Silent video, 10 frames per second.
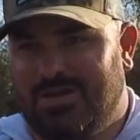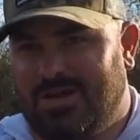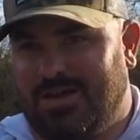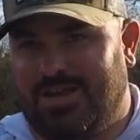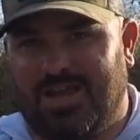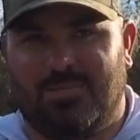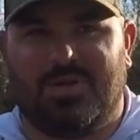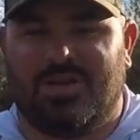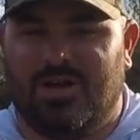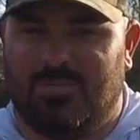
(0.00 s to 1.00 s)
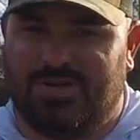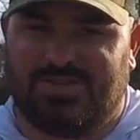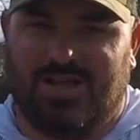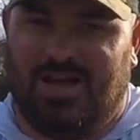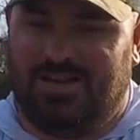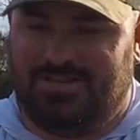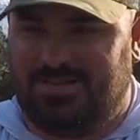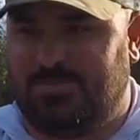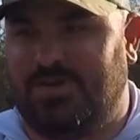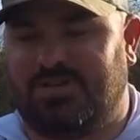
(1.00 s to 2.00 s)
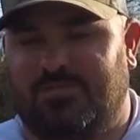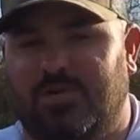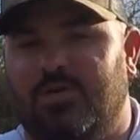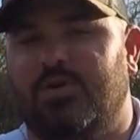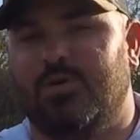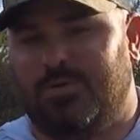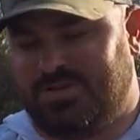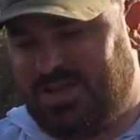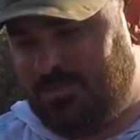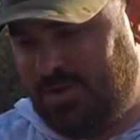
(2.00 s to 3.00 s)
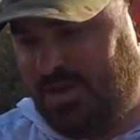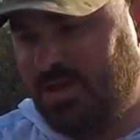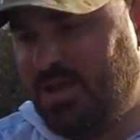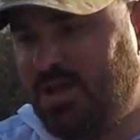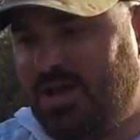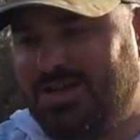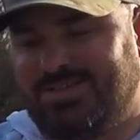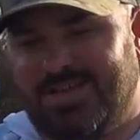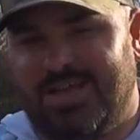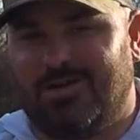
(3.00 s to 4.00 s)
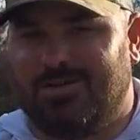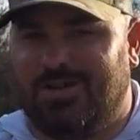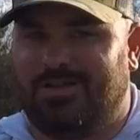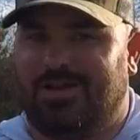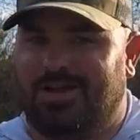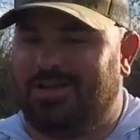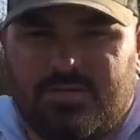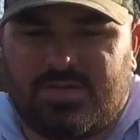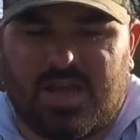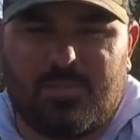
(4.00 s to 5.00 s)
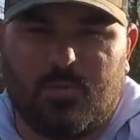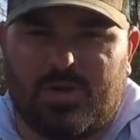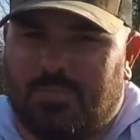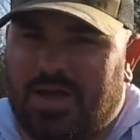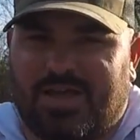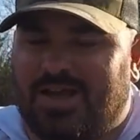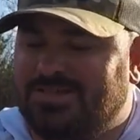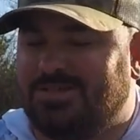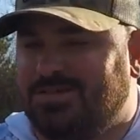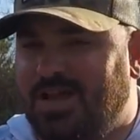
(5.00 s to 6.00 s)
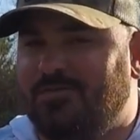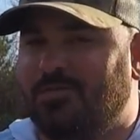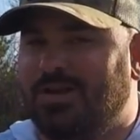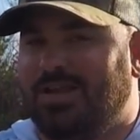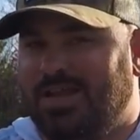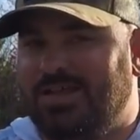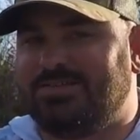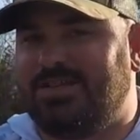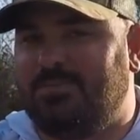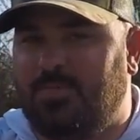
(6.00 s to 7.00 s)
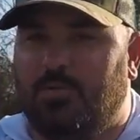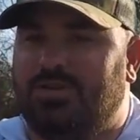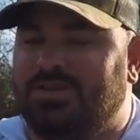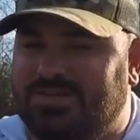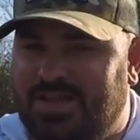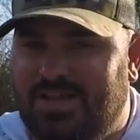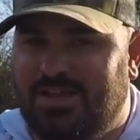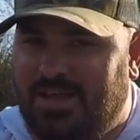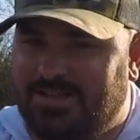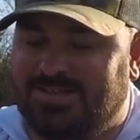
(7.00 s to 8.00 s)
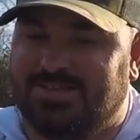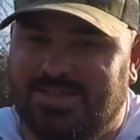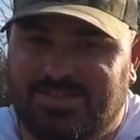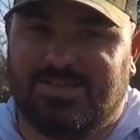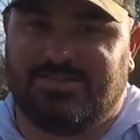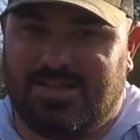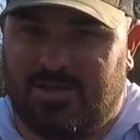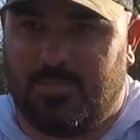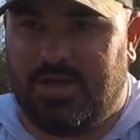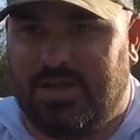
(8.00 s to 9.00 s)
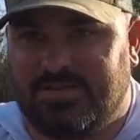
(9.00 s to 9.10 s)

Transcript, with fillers: Uh, it can be done, but it's not easy, especially if you're new to skipping. A jig, on the other hand, skipping with a bait caster is never really easy, but with a jig, it's as easy as it can be.